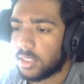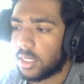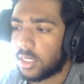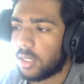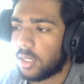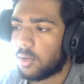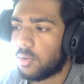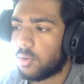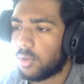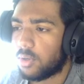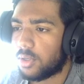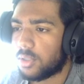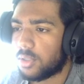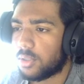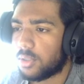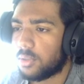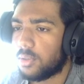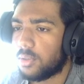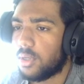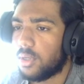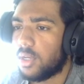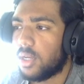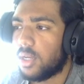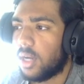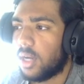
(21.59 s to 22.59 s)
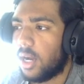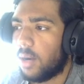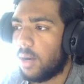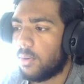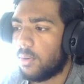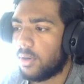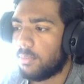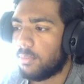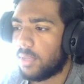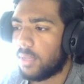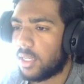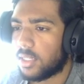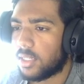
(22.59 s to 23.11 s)
And in quarter two, I want
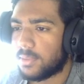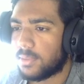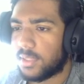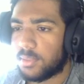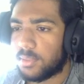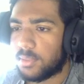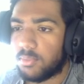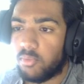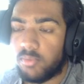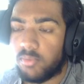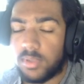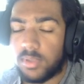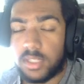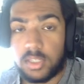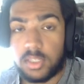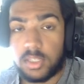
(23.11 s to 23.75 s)
to make as much movements